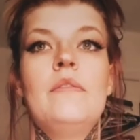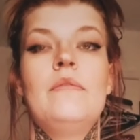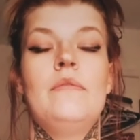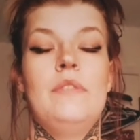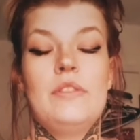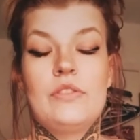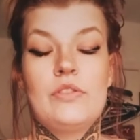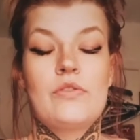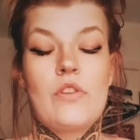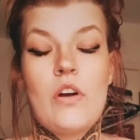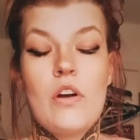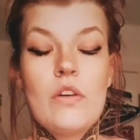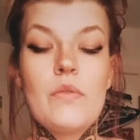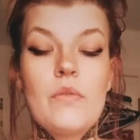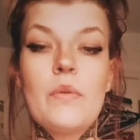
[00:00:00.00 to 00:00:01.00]
this
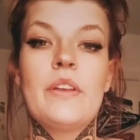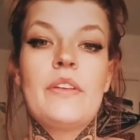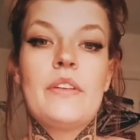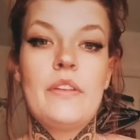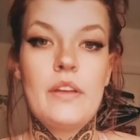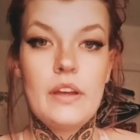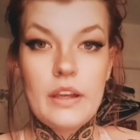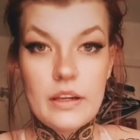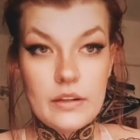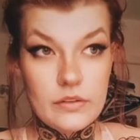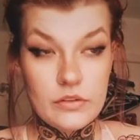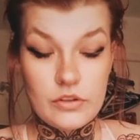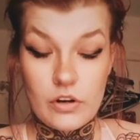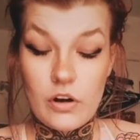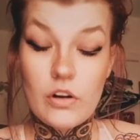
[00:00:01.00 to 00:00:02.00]
drug with a
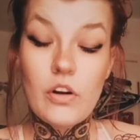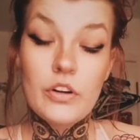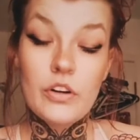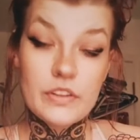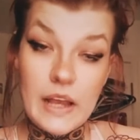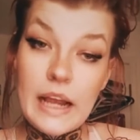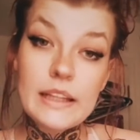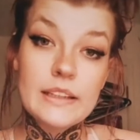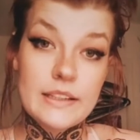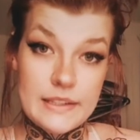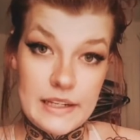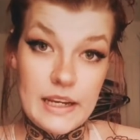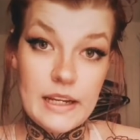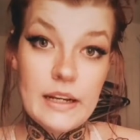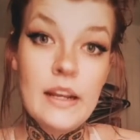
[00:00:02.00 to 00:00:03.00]
drug called
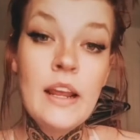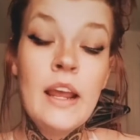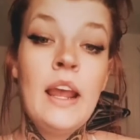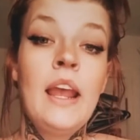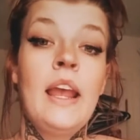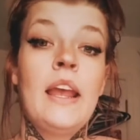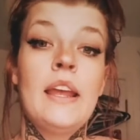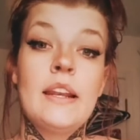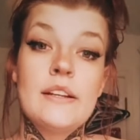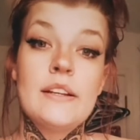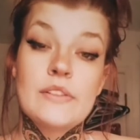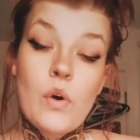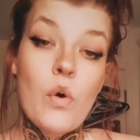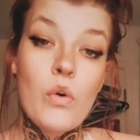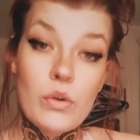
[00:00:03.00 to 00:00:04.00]
xylazine it
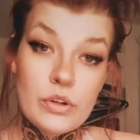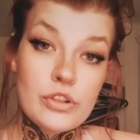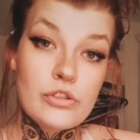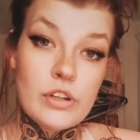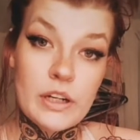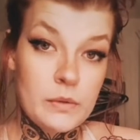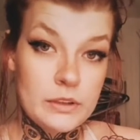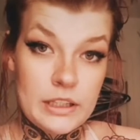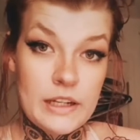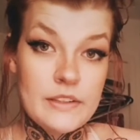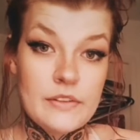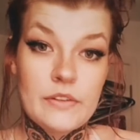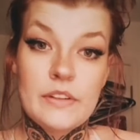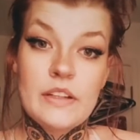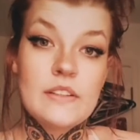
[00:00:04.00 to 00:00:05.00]
is a horse
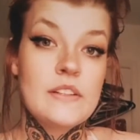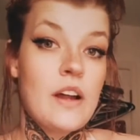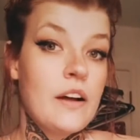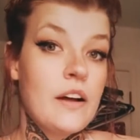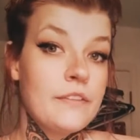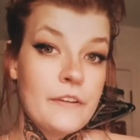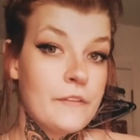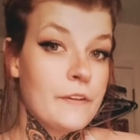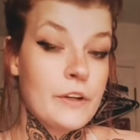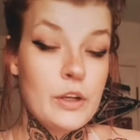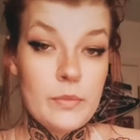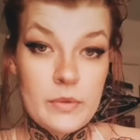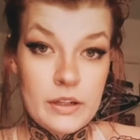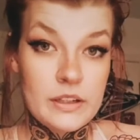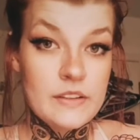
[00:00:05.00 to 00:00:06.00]
tranquilizer that's not fit for
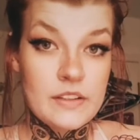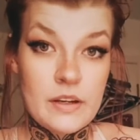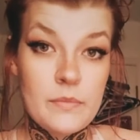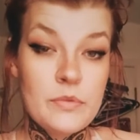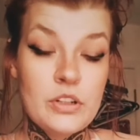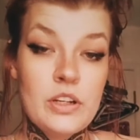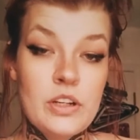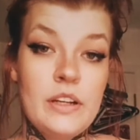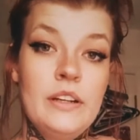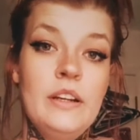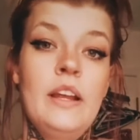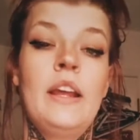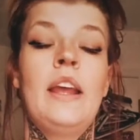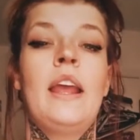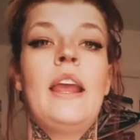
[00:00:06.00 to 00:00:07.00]
human
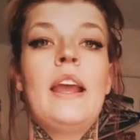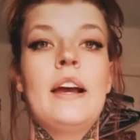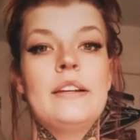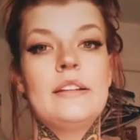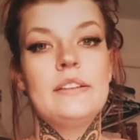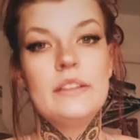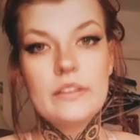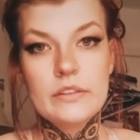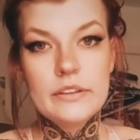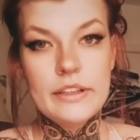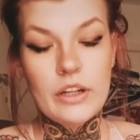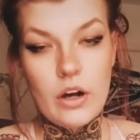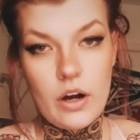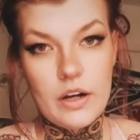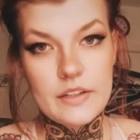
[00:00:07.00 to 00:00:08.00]
consumption, and it literally
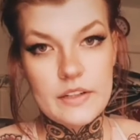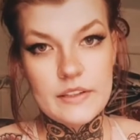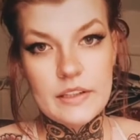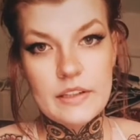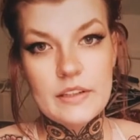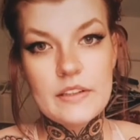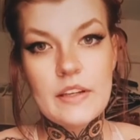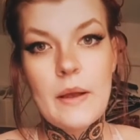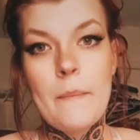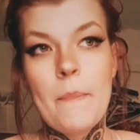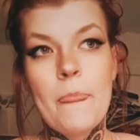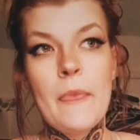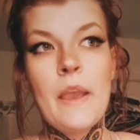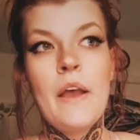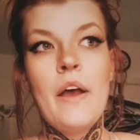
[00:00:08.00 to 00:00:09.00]
causes
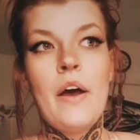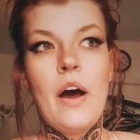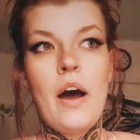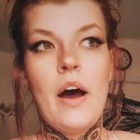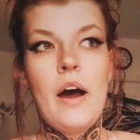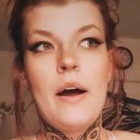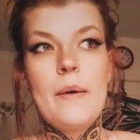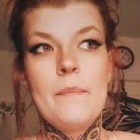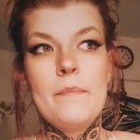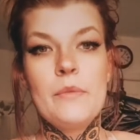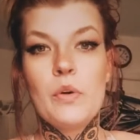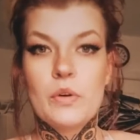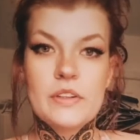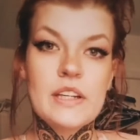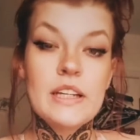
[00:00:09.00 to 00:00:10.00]
um,
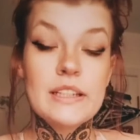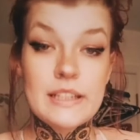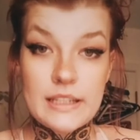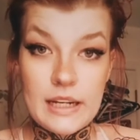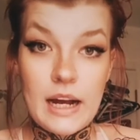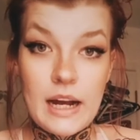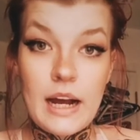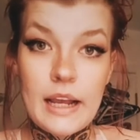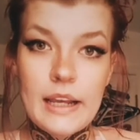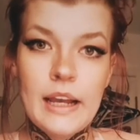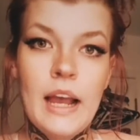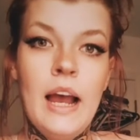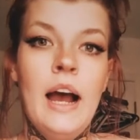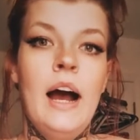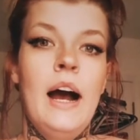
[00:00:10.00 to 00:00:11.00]
your skin to die.
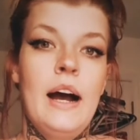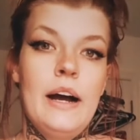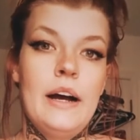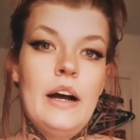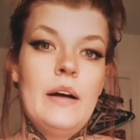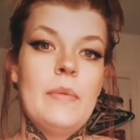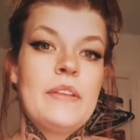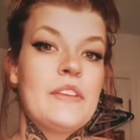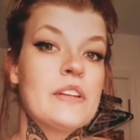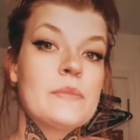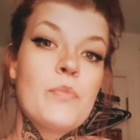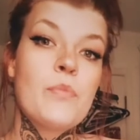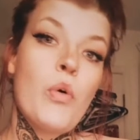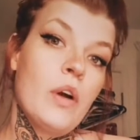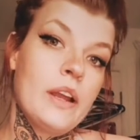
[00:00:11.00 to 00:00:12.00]
Um, at this
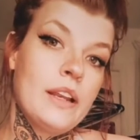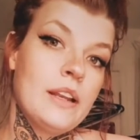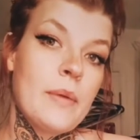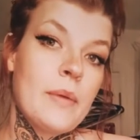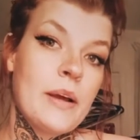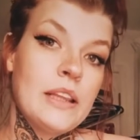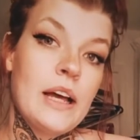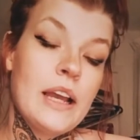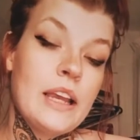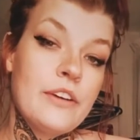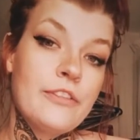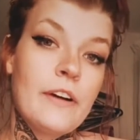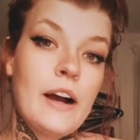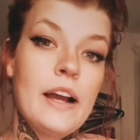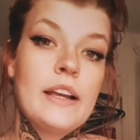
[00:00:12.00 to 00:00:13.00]
point in my life,
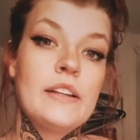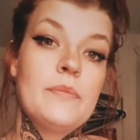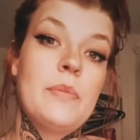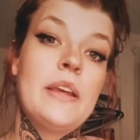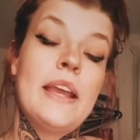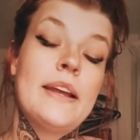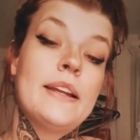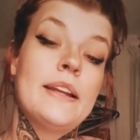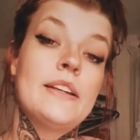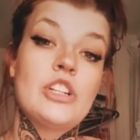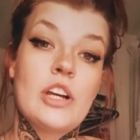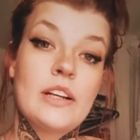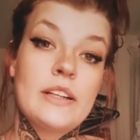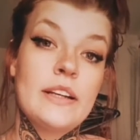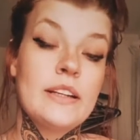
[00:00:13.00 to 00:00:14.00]
I began
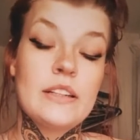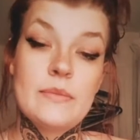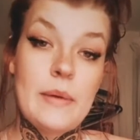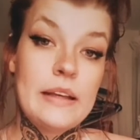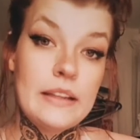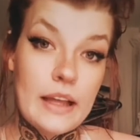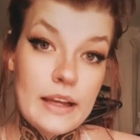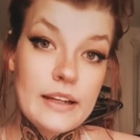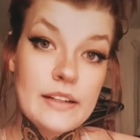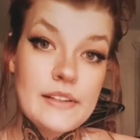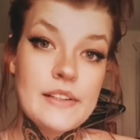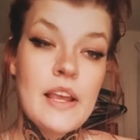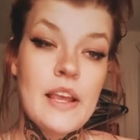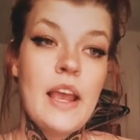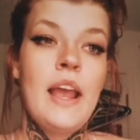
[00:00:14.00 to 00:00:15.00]
injecting into my
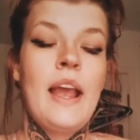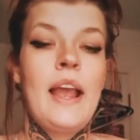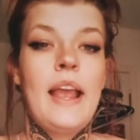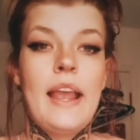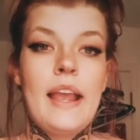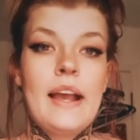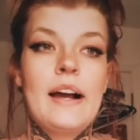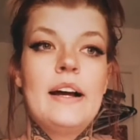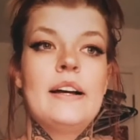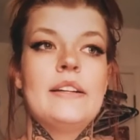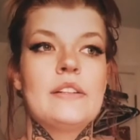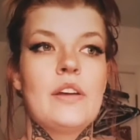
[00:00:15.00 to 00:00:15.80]
legs, and